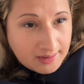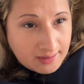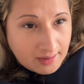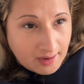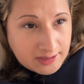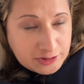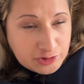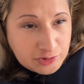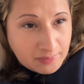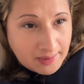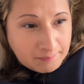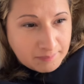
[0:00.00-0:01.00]

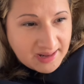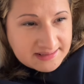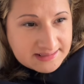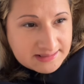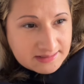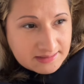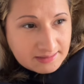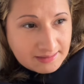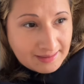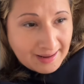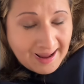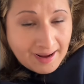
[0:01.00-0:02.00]
I do my best
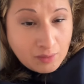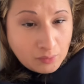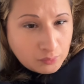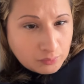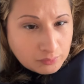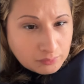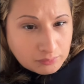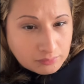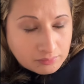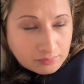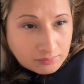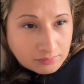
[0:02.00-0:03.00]
now
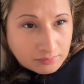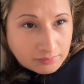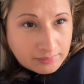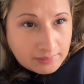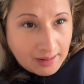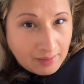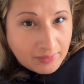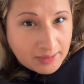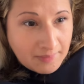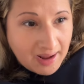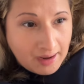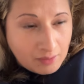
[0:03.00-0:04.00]

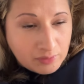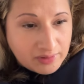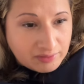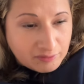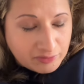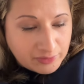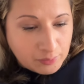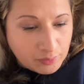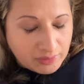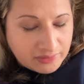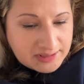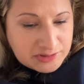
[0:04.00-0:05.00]
that I'm out in the
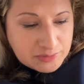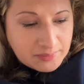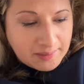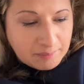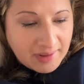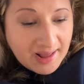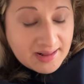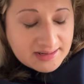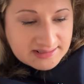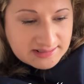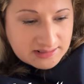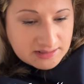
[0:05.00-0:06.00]
free world. I do my
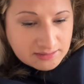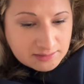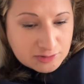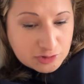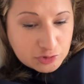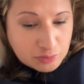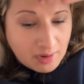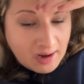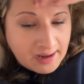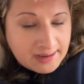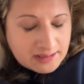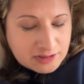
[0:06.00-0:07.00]
best to
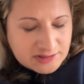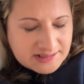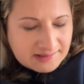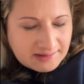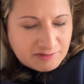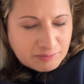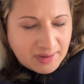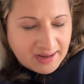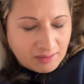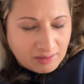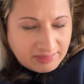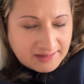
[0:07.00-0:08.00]
try and just live
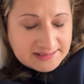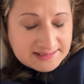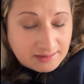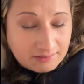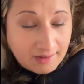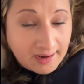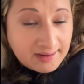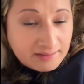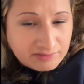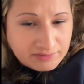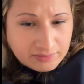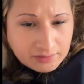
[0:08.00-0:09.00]
my authentic
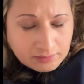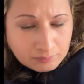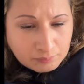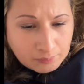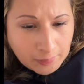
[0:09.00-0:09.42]
life